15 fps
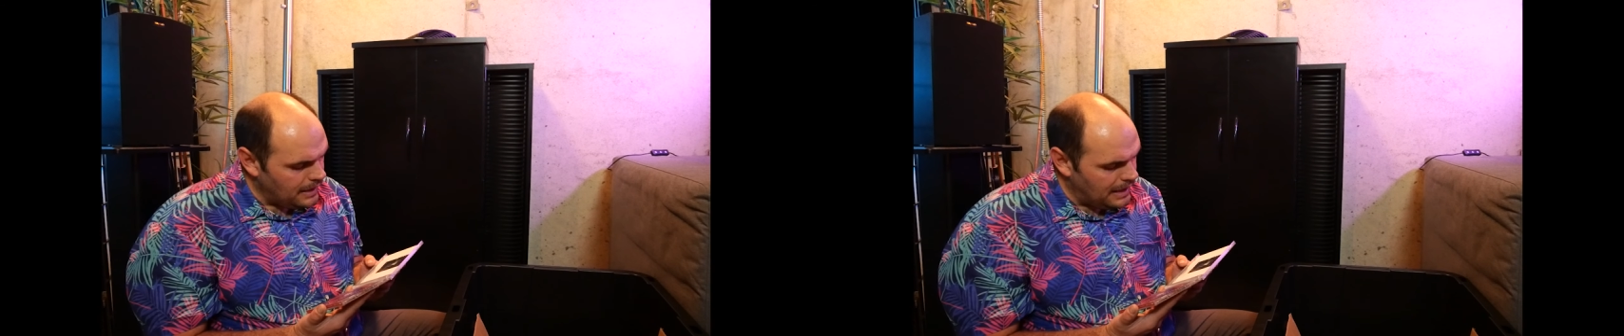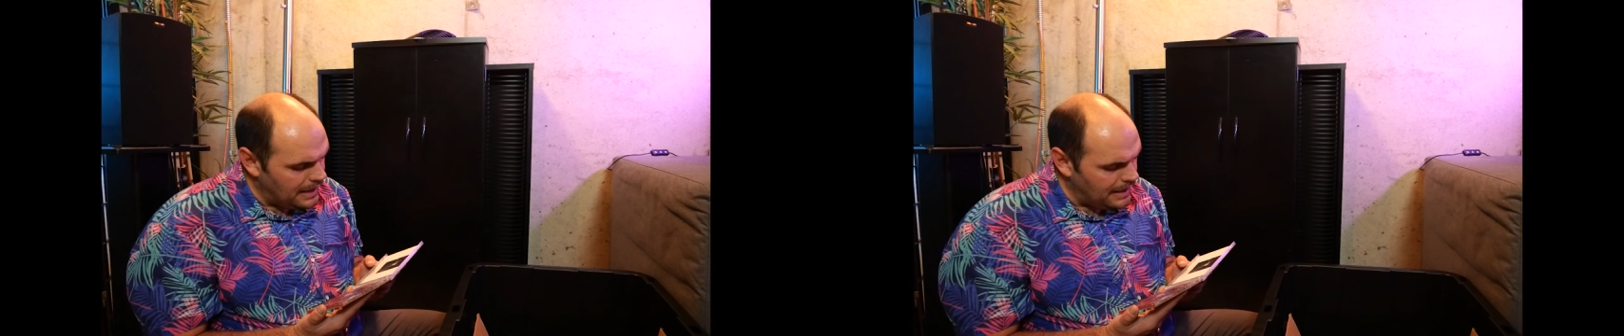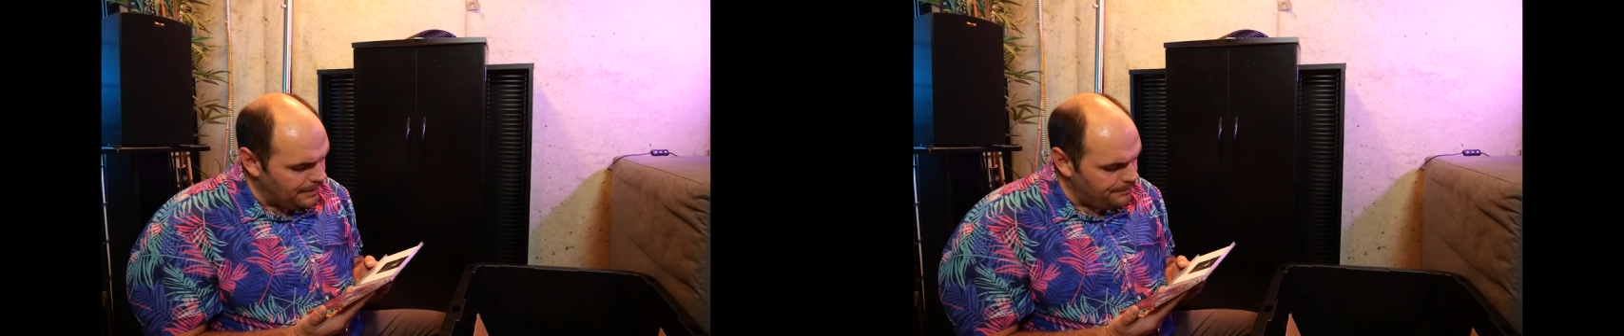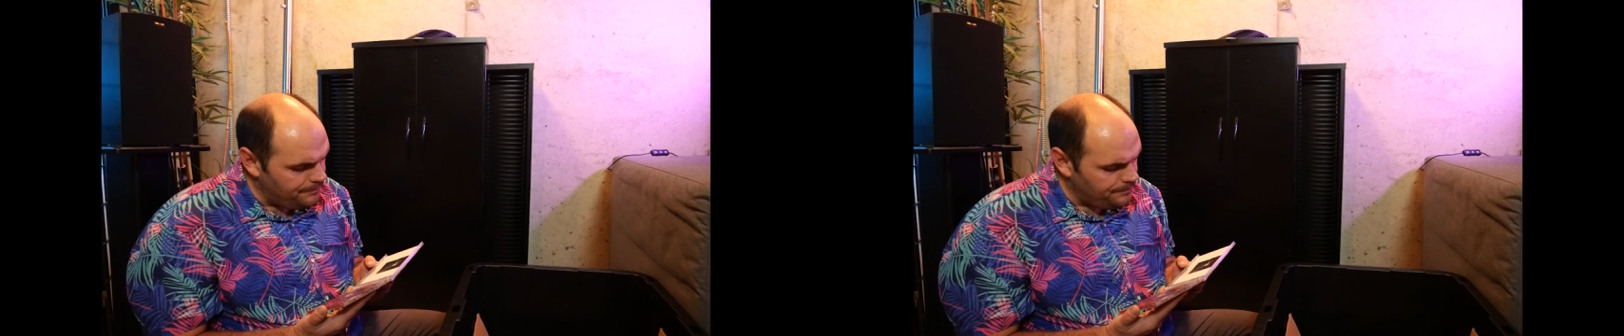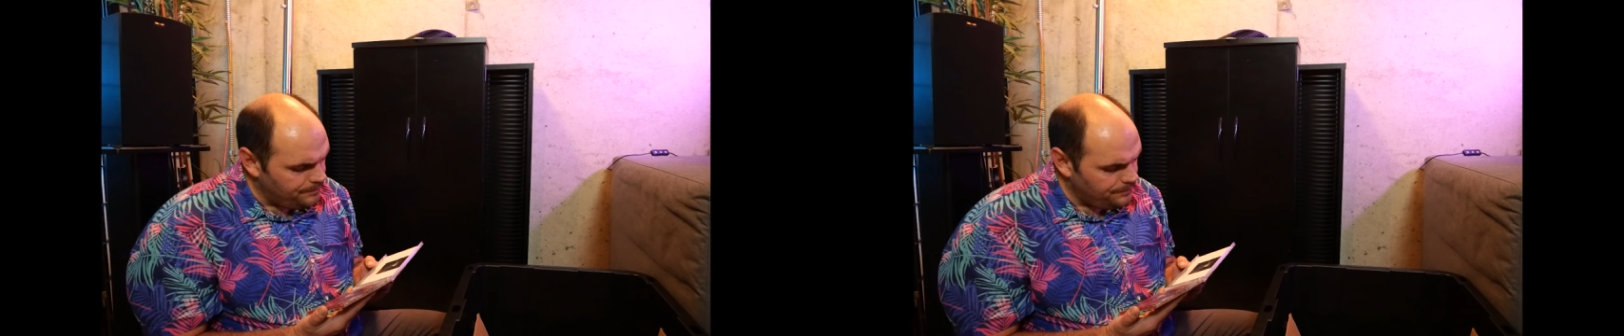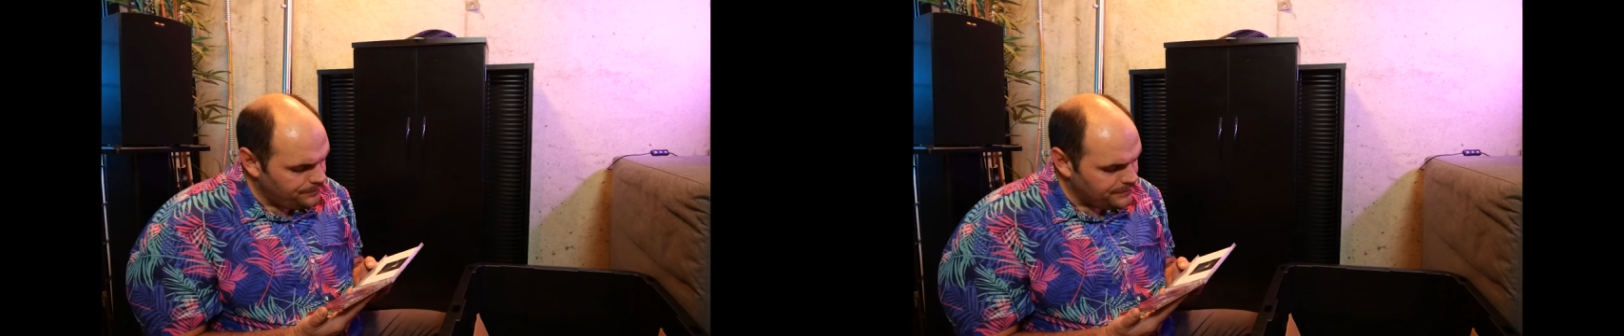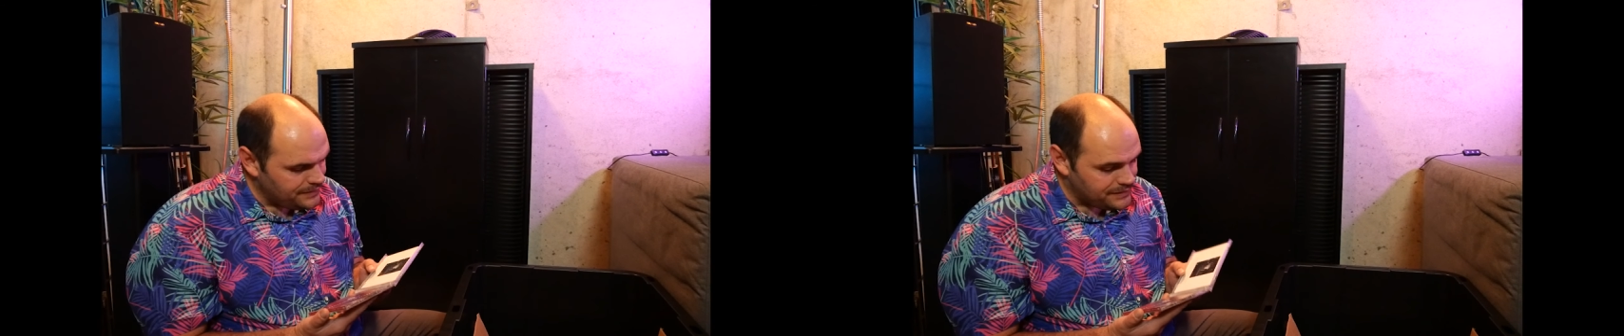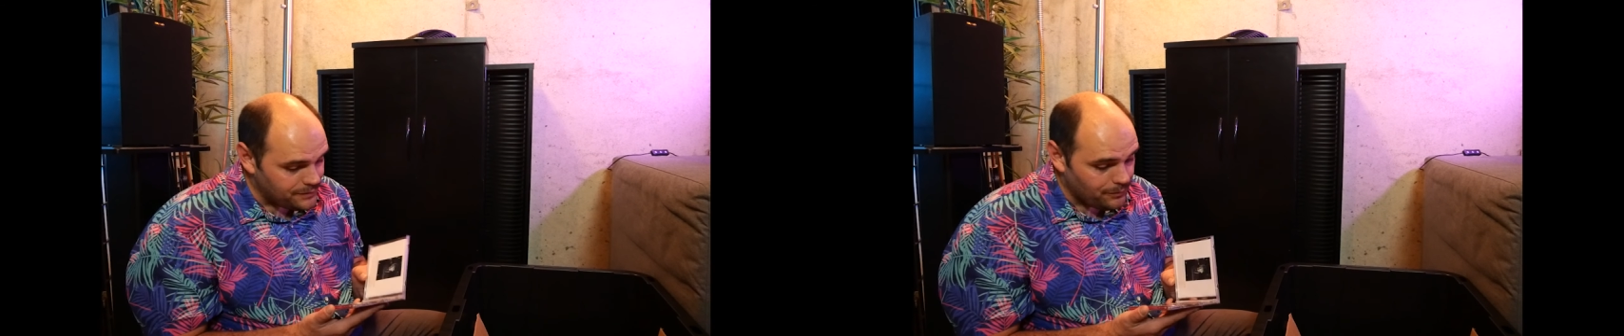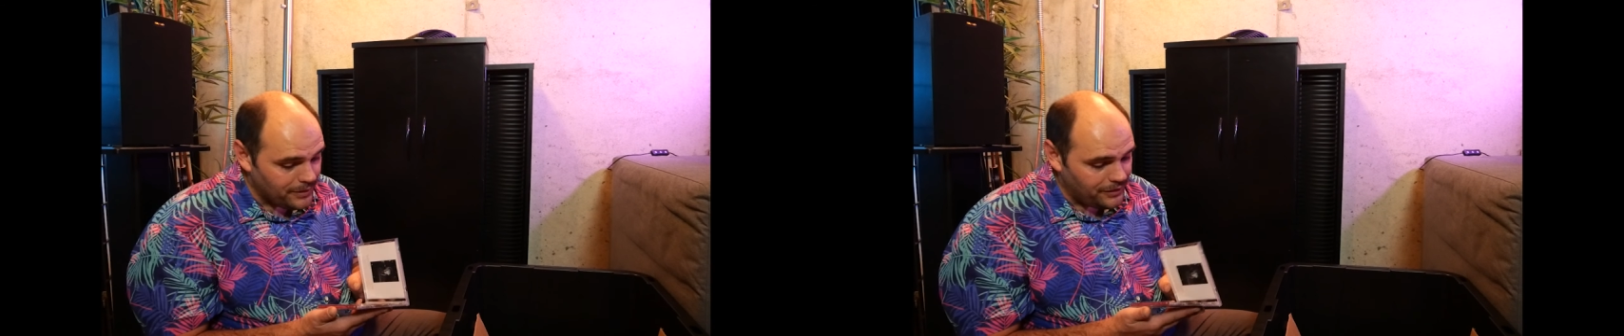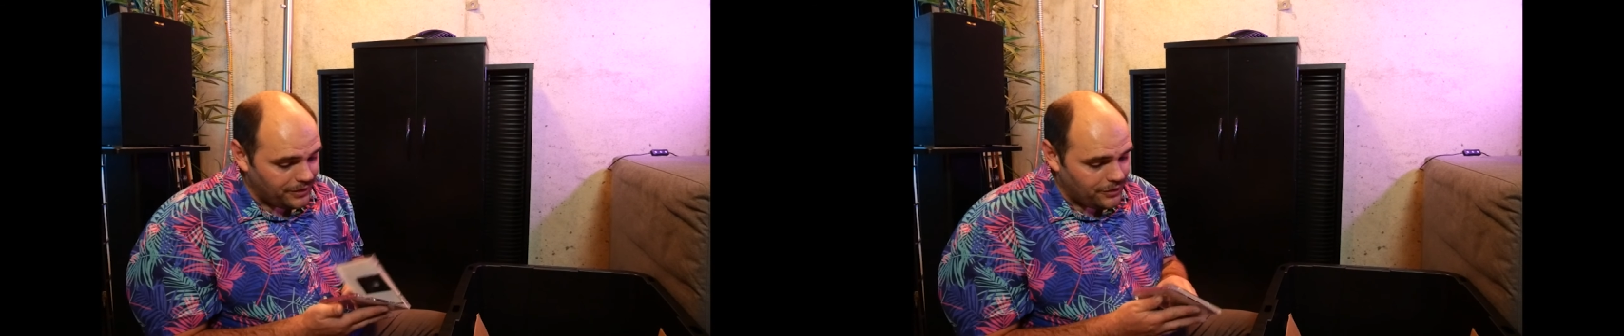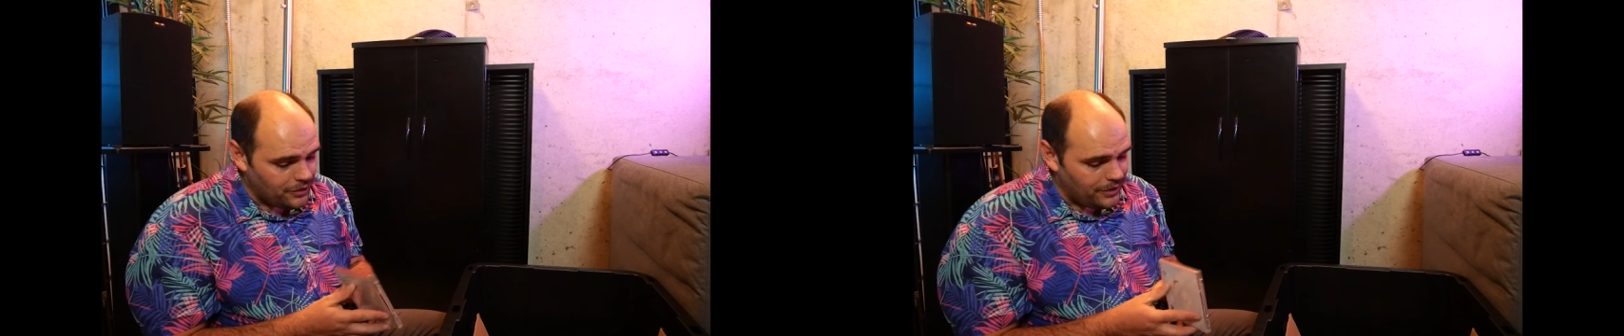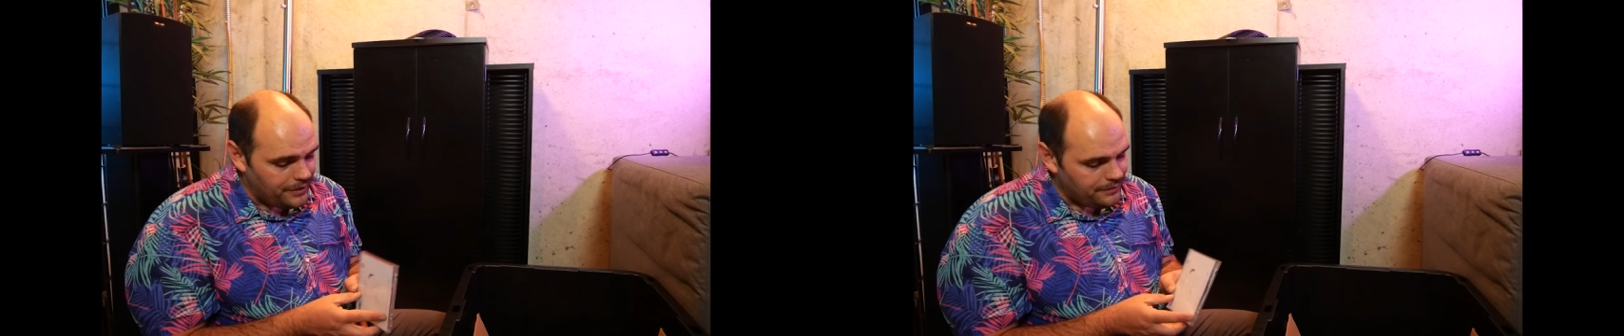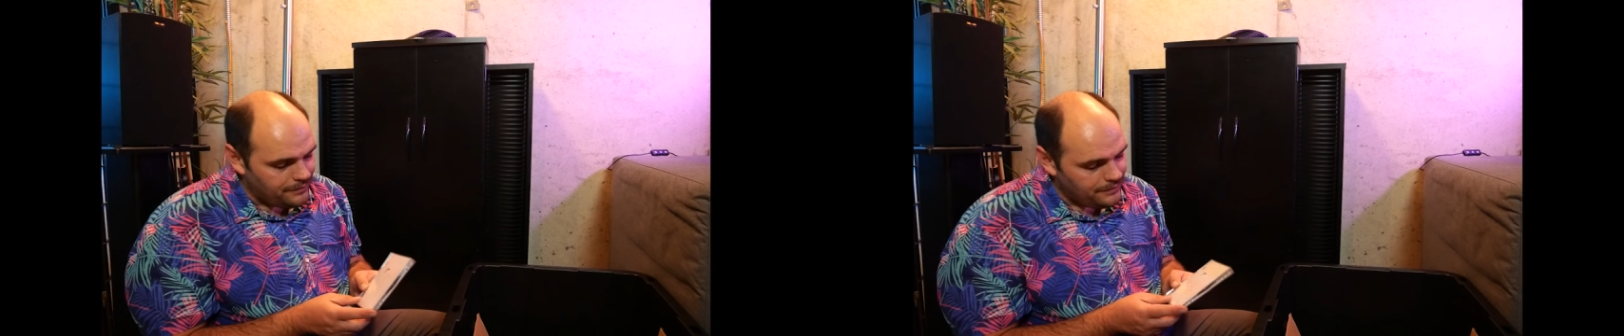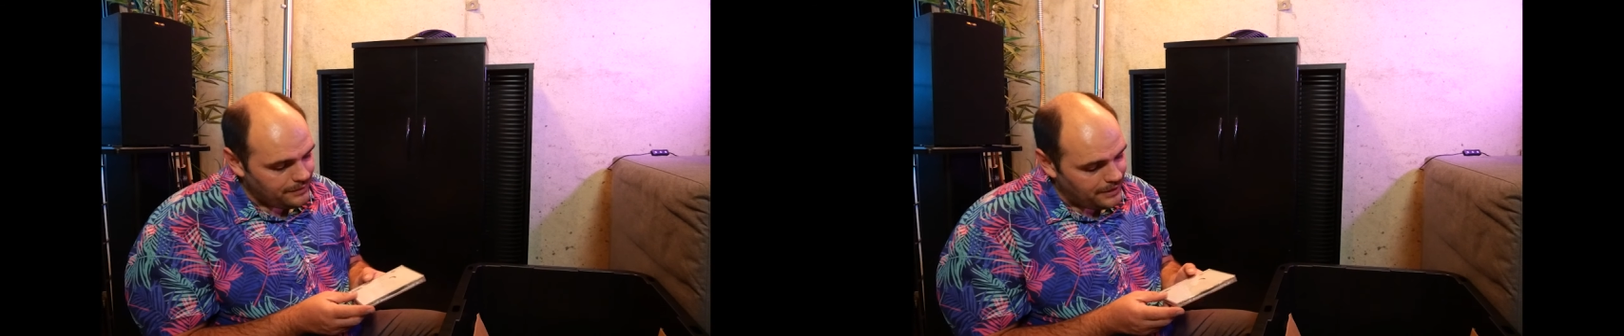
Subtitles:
It's a really good